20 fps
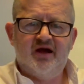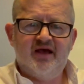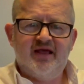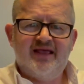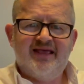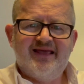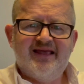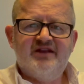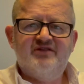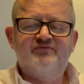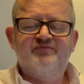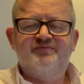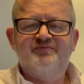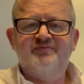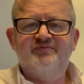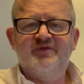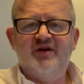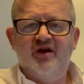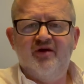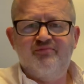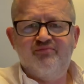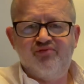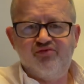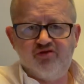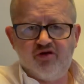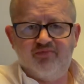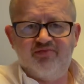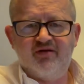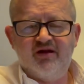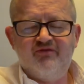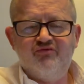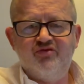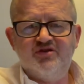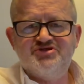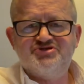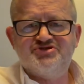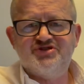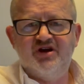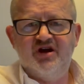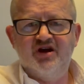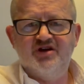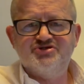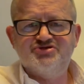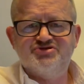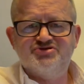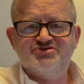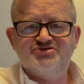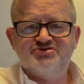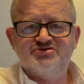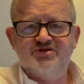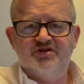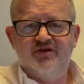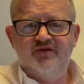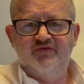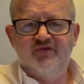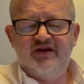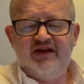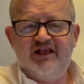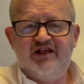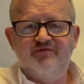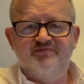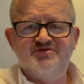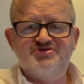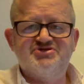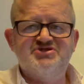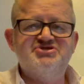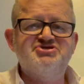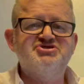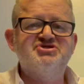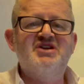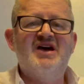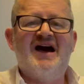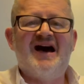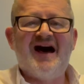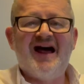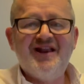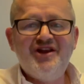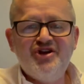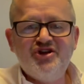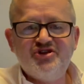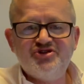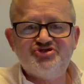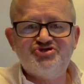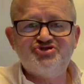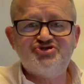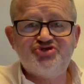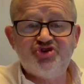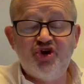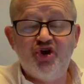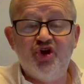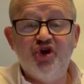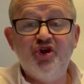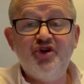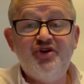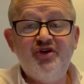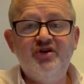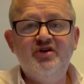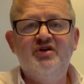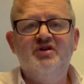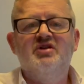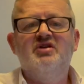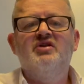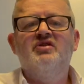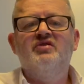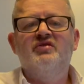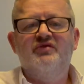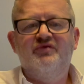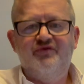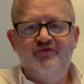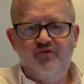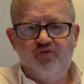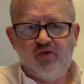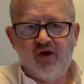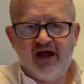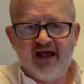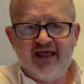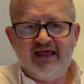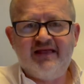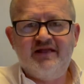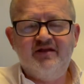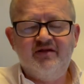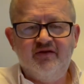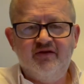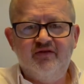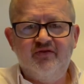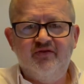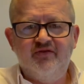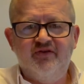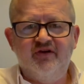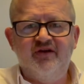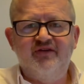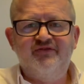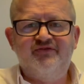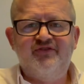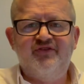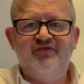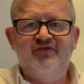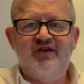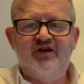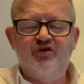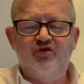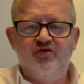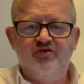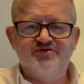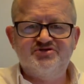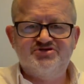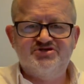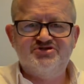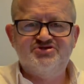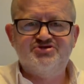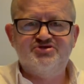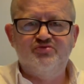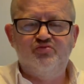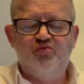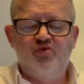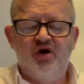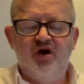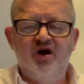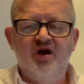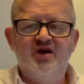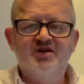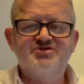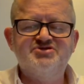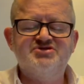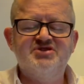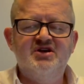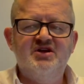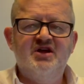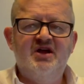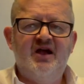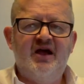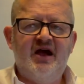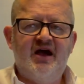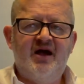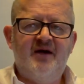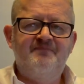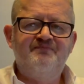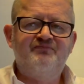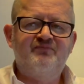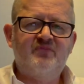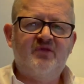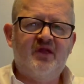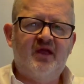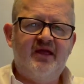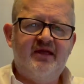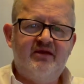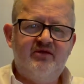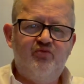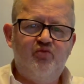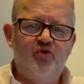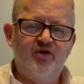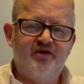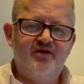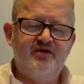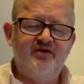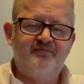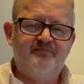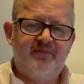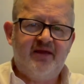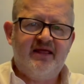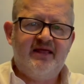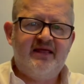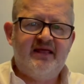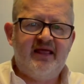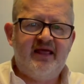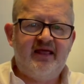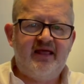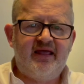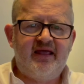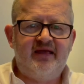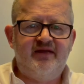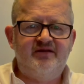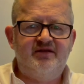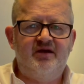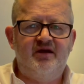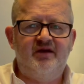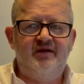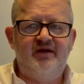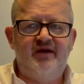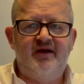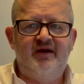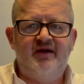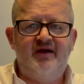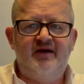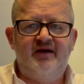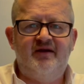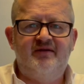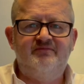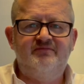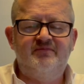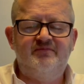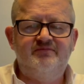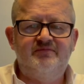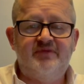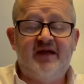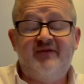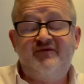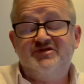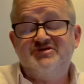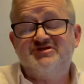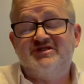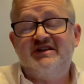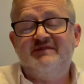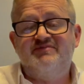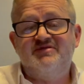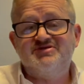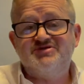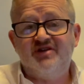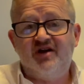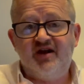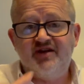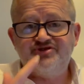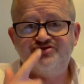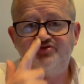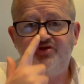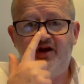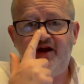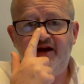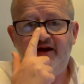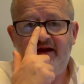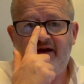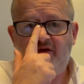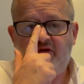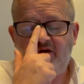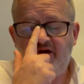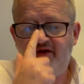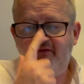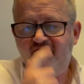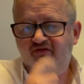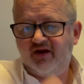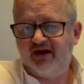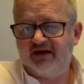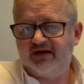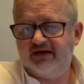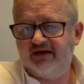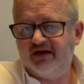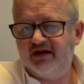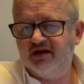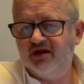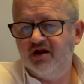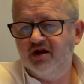he properly researched the legal position, understood the way that the court system works, he wouldn't be having sleepless nights right now, quite frankly.